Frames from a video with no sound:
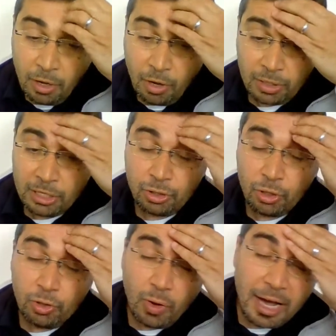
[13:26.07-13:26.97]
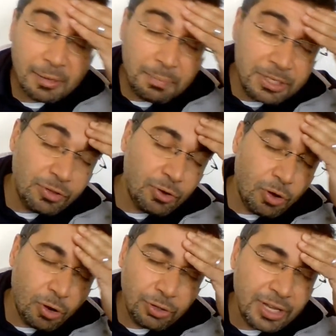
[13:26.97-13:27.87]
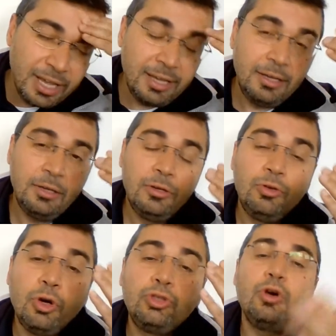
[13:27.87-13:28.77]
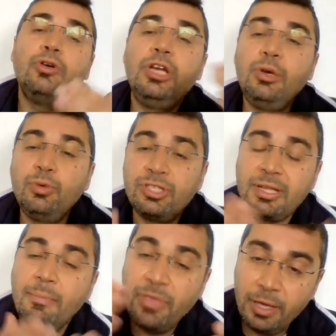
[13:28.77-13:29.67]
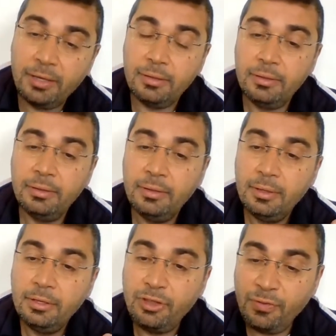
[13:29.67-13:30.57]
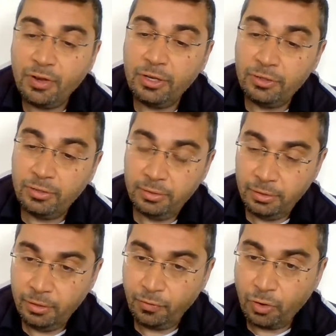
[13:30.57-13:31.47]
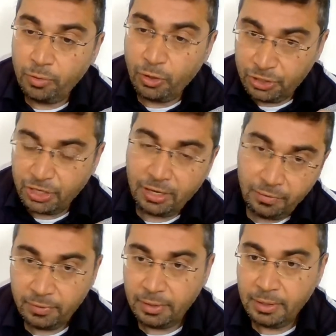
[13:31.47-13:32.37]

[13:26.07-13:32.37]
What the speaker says: Okay, so you are busy the whole day, not only with something different from yourself.